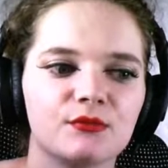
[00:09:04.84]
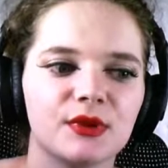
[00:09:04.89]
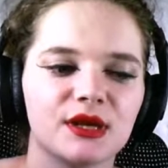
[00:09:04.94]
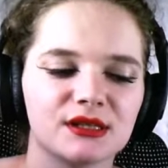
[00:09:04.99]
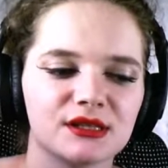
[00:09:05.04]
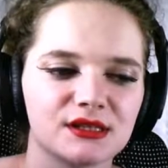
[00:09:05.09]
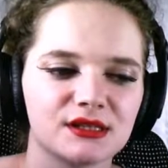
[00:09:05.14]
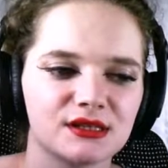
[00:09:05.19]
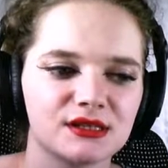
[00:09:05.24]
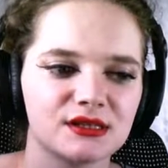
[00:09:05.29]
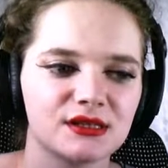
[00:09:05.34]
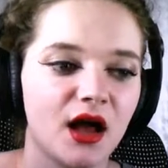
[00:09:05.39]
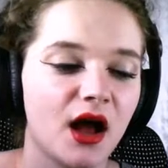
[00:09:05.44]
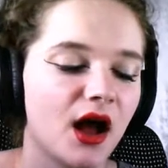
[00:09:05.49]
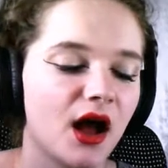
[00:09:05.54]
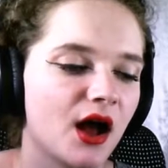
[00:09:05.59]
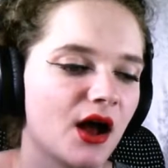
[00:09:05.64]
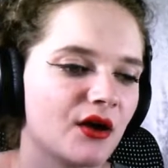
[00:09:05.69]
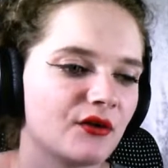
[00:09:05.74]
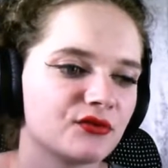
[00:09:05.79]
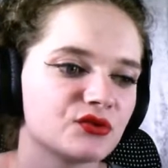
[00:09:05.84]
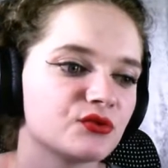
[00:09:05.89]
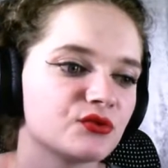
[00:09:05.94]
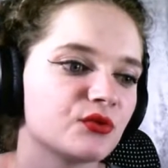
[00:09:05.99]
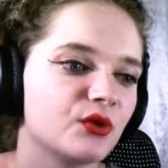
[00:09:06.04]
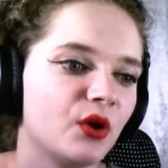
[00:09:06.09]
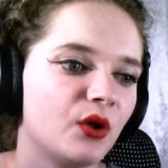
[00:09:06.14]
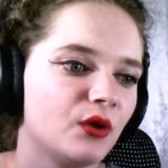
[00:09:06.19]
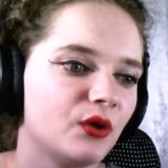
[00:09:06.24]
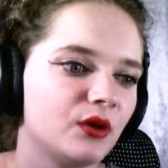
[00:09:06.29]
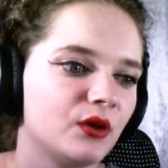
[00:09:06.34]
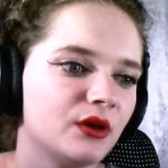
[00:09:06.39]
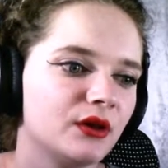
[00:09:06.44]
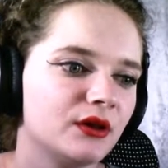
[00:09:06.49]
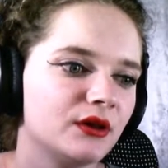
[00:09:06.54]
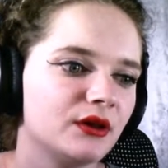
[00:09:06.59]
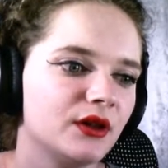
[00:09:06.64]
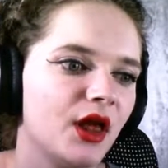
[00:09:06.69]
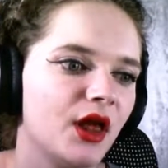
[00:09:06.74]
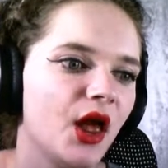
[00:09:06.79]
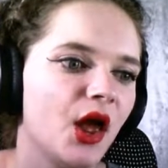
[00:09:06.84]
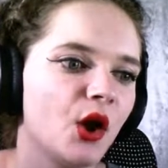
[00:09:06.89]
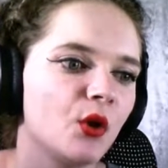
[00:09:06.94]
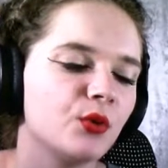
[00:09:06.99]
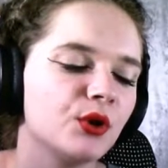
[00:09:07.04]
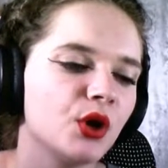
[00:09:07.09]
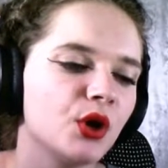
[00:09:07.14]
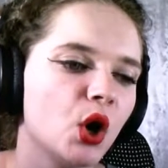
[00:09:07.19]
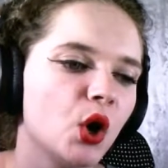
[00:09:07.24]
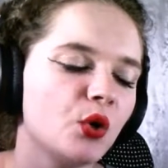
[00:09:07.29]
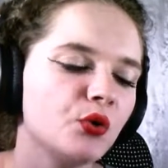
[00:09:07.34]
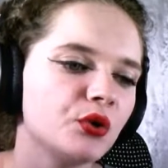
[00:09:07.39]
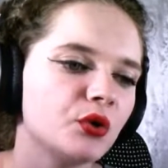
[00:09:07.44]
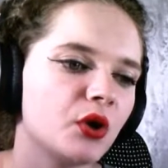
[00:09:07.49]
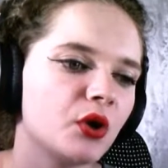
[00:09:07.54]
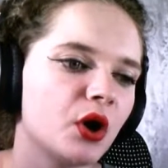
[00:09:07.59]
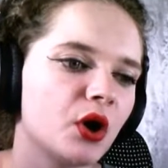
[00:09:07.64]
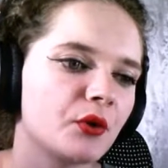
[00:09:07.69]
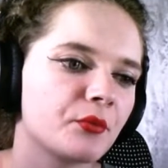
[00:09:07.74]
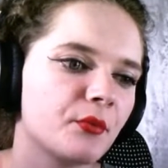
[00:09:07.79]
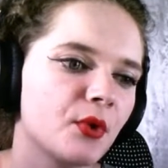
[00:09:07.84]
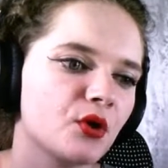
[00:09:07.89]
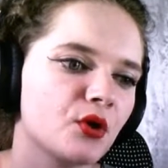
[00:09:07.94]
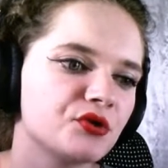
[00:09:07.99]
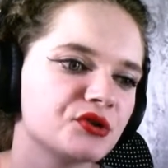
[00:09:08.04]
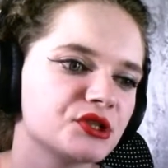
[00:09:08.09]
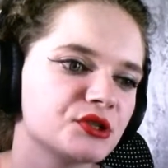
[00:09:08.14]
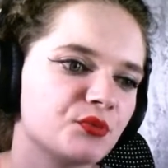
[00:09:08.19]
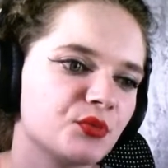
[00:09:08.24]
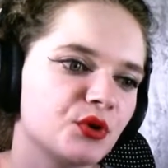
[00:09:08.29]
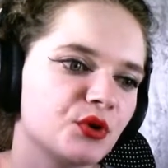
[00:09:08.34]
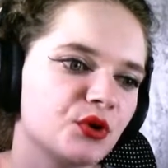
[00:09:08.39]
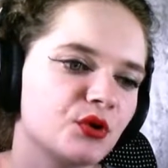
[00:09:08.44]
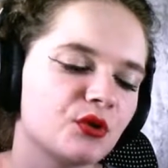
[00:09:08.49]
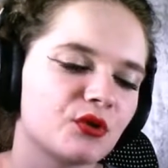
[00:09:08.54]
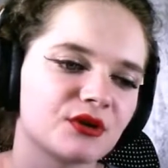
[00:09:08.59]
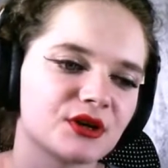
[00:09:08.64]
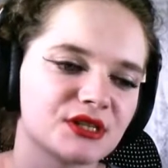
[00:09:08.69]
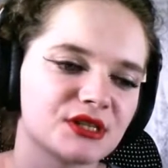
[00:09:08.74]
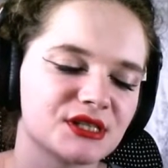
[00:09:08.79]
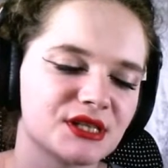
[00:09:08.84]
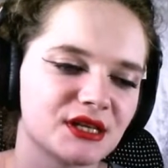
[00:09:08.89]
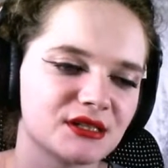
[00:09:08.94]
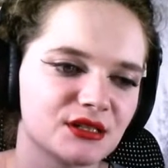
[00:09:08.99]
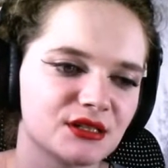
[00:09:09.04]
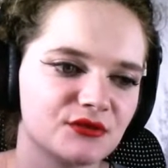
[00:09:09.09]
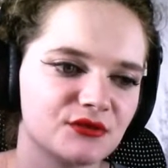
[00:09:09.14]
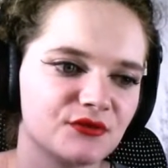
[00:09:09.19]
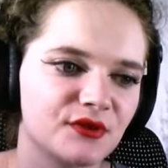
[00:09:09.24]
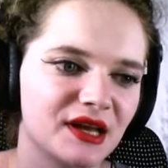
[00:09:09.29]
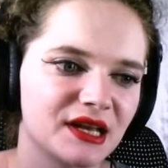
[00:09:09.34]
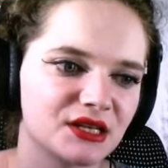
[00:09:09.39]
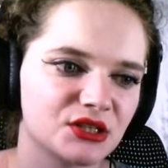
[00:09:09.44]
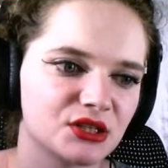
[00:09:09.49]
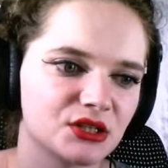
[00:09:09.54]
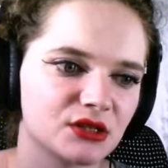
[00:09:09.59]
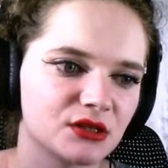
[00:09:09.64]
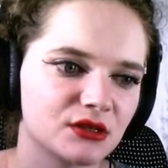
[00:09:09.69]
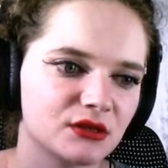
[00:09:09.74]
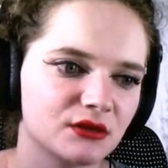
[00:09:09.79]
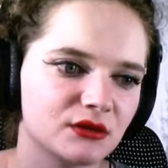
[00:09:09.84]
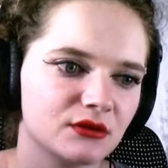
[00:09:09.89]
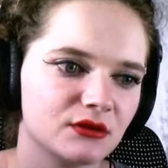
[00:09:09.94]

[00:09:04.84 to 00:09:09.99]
miss, after all. We owe you our most pure satisfaction.